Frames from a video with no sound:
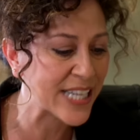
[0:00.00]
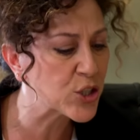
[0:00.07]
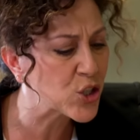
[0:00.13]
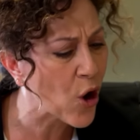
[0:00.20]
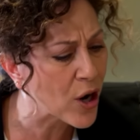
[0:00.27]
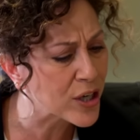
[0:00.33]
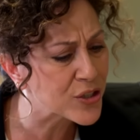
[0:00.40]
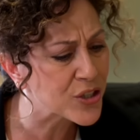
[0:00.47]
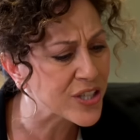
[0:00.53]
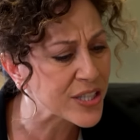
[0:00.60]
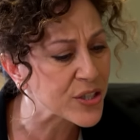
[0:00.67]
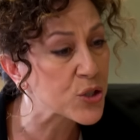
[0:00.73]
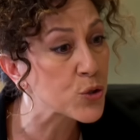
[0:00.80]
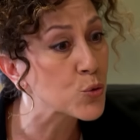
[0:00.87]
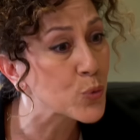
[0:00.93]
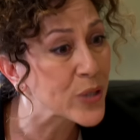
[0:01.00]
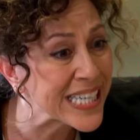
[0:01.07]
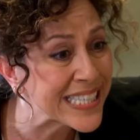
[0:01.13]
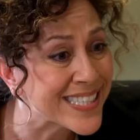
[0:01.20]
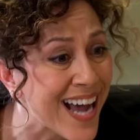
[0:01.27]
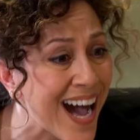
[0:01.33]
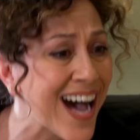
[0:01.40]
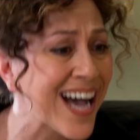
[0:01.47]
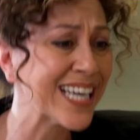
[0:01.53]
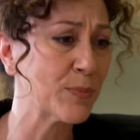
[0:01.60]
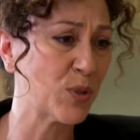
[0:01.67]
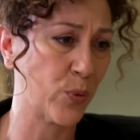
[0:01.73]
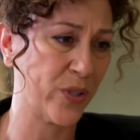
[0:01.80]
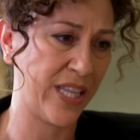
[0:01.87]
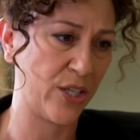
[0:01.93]
and charged us 3
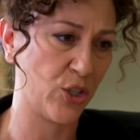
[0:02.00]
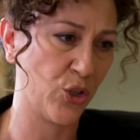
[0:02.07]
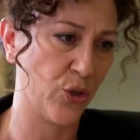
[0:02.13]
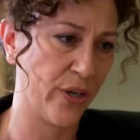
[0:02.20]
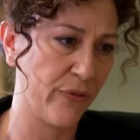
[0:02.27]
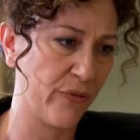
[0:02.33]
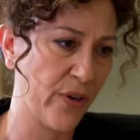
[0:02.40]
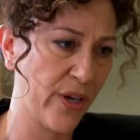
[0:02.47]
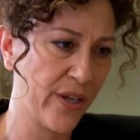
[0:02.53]
times what they should have.